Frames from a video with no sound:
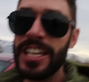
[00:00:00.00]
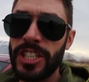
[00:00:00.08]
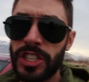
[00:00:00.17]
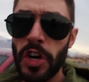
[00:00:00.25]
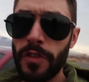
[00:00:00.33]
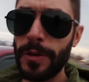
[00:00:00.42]

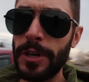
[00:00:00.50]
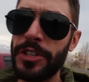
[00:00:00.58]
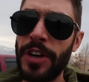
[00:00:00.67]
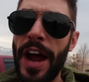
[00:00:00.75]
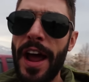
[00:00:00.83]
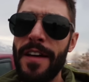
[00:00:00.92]
just go for a
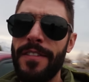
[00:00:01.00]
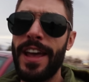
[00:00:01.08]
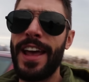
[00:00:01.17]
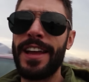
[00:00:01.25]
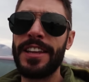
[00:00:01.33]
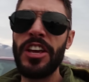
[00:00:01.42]
drive
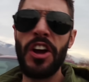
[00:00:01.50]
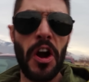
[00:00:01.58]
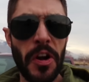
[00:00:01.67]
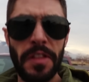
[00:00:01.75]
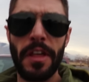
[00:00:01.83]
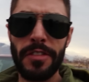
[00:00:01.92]
and get
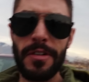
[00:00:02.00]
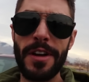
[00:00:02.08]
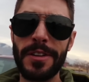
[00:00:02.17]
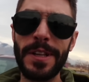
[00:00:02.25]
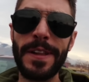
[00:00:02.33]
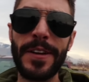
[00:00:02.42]
hard on the
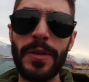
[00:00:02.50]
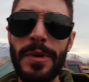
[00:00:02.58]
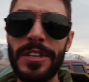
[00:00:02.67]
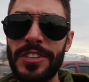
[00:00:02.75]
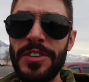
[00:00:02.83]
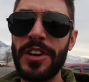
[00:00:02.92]
throttle a little
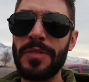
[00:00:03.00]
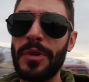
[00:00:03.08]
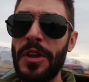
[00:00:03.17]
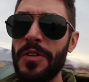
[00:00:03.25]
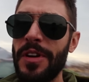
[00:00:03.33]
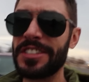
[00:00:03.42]
bit so you can
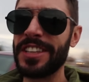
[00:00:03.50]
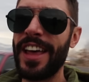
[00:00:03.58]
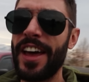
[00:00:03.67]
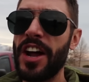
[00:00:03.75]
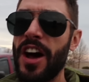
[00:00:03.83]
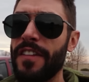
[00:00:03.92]
burn the rest of
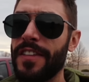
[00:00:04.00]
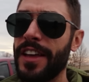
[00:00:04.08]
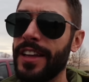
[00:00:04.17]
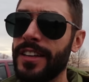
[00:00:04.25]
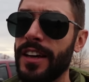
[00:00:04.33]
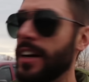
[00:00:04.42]
that off
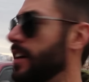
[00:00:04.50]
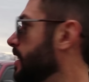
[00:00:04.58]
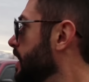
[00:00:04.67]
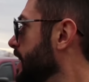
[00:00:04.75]
and